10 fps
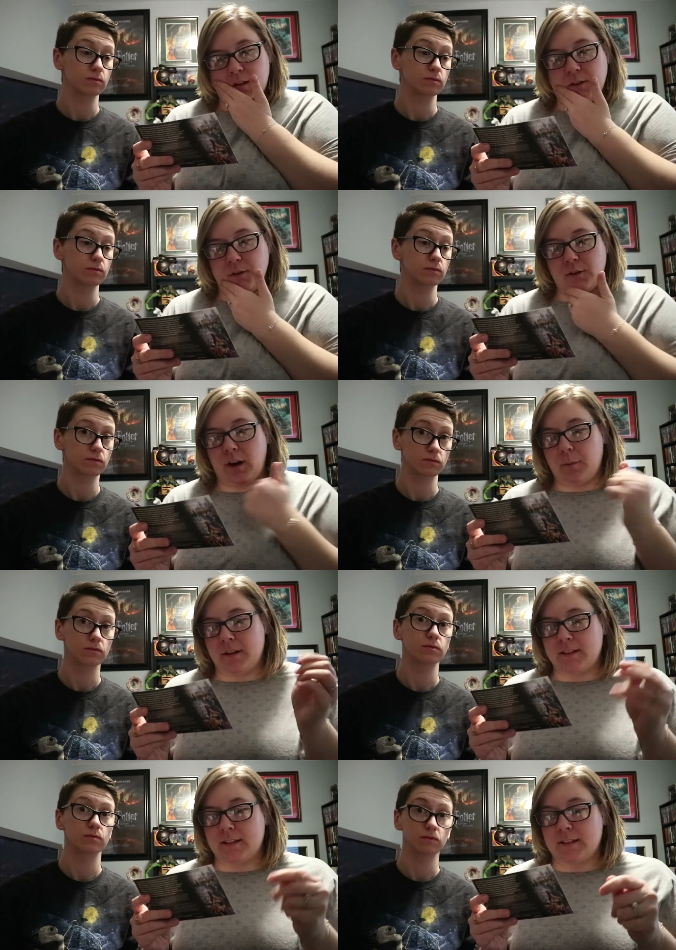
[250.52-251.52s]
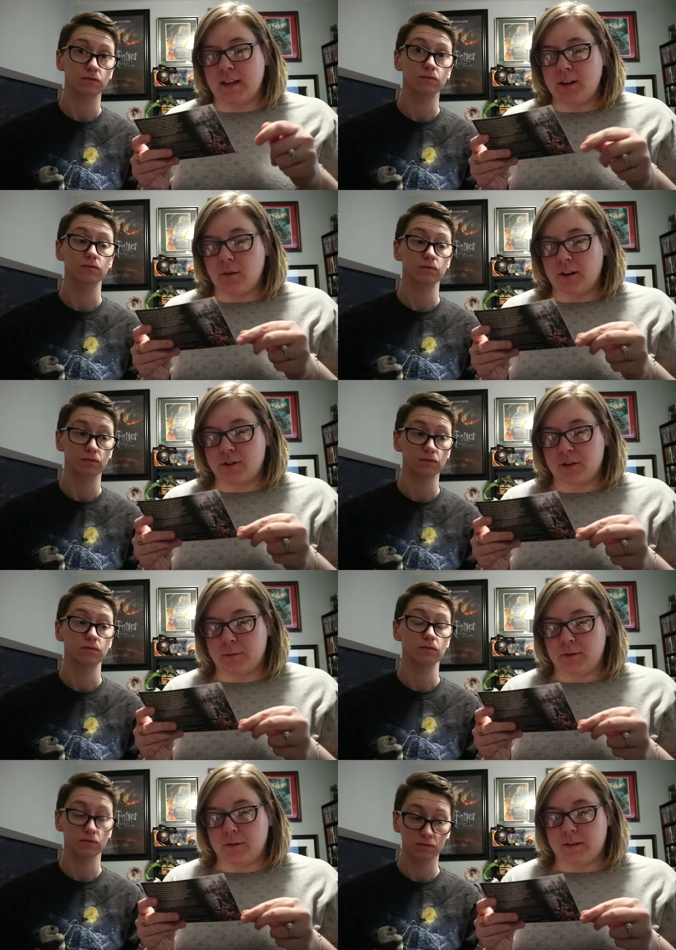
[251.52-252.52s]
Speaker 1: Loot Crate wants to send you on a trip
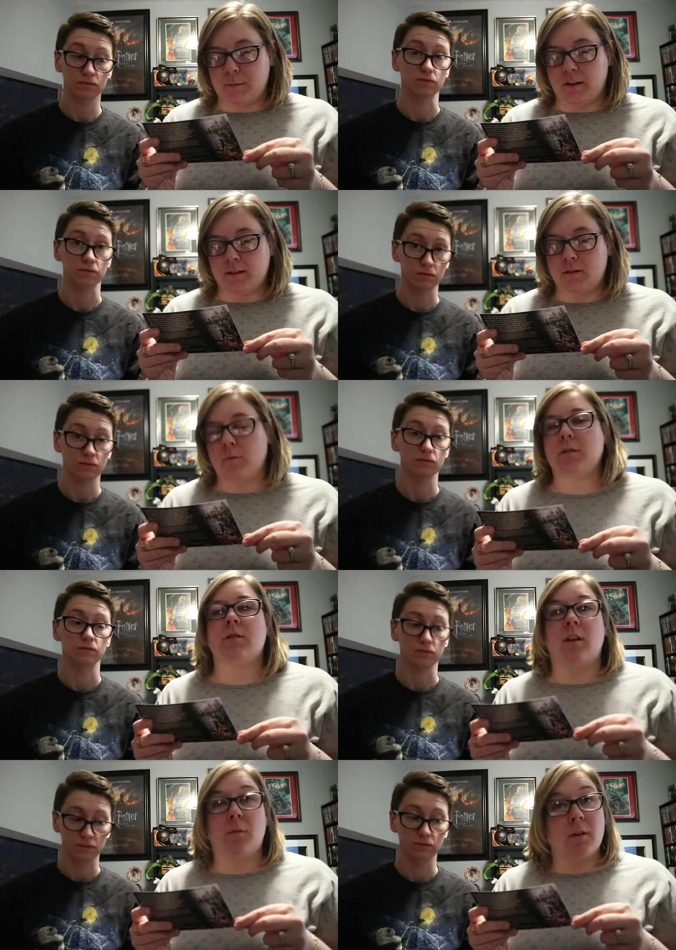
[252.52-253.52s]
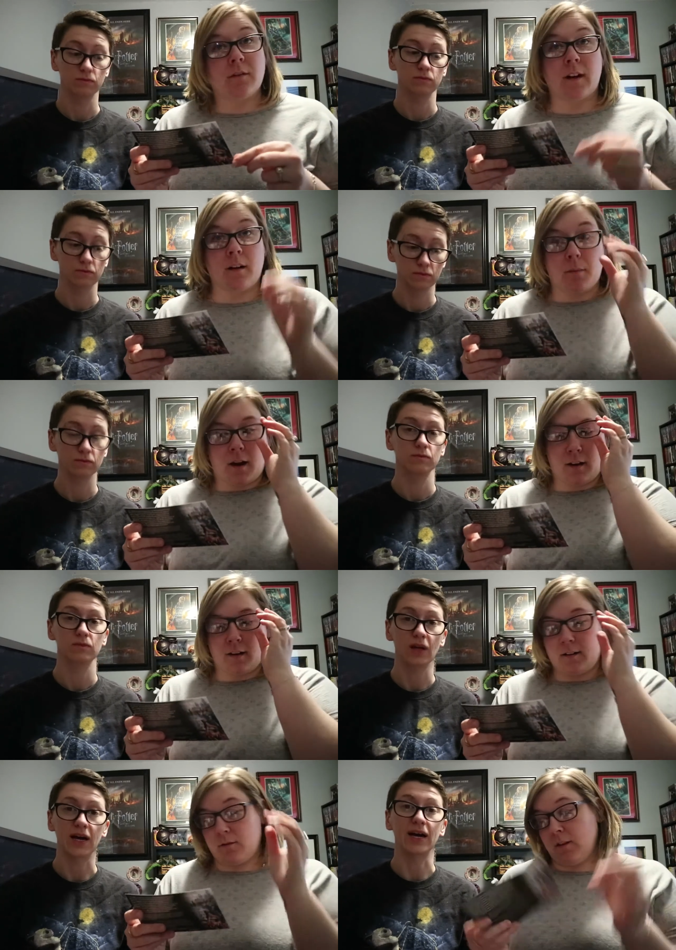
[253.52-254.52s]
to experience the Wizarding World of Harry Potter
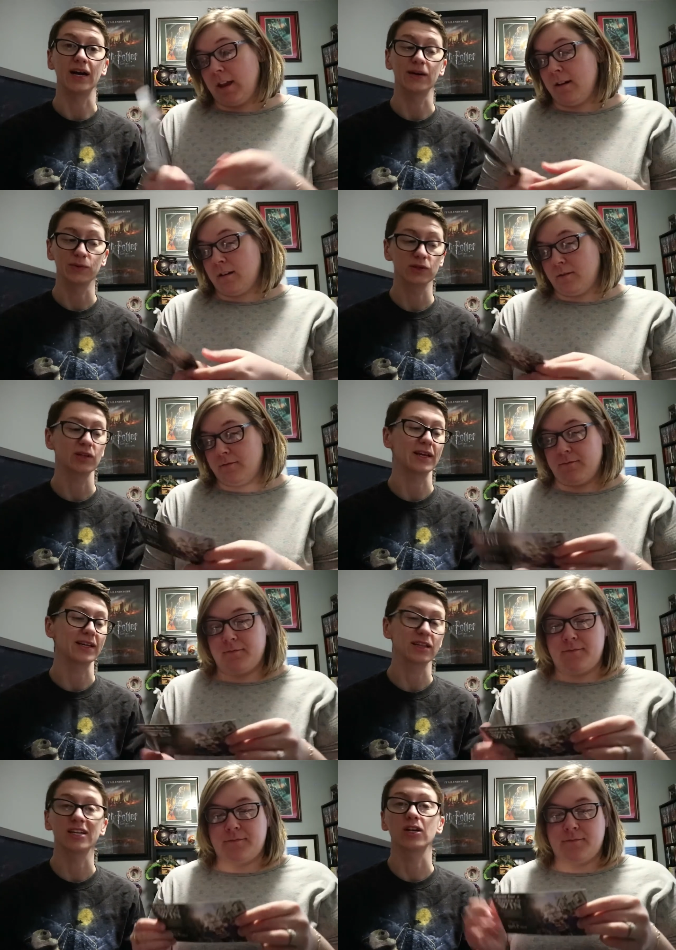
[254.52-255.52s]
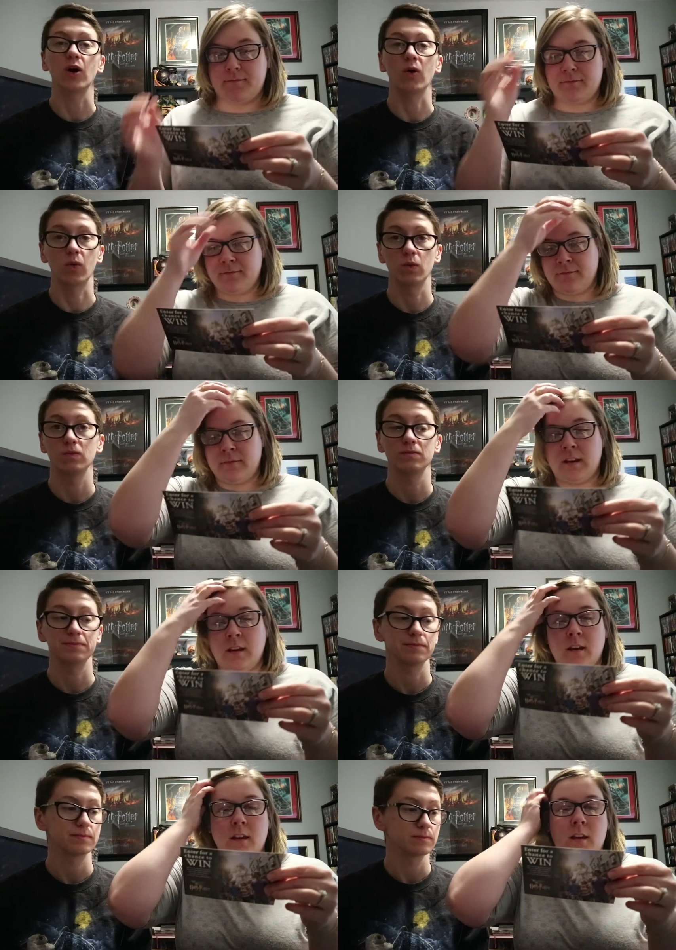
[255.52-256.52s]
in Orlando.
Speaker 2: I will gladly go.
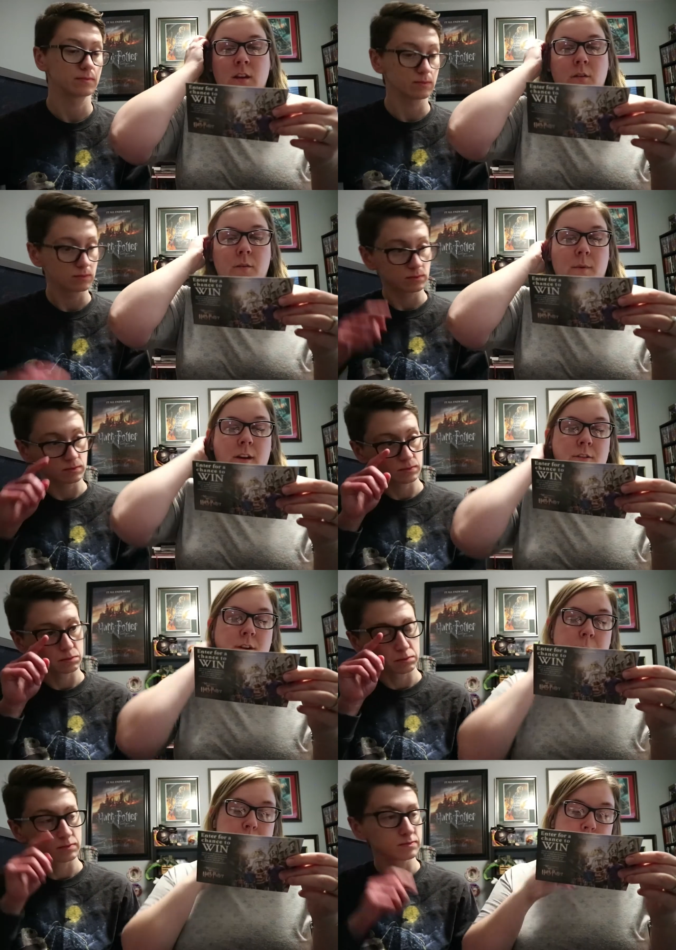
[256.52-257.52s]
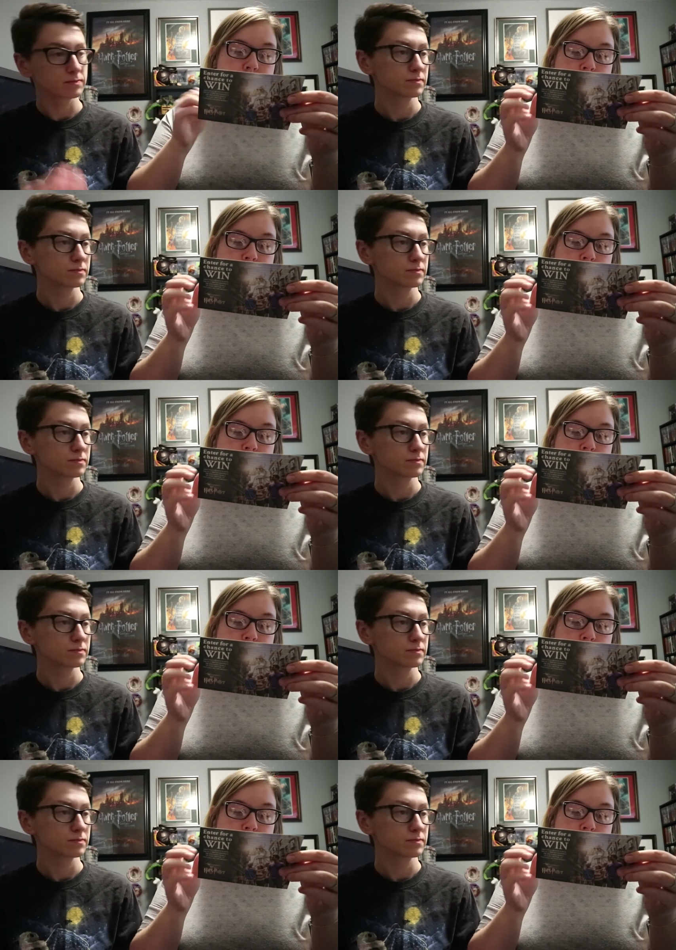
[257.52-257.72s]
Speaker 1: You could win a trip.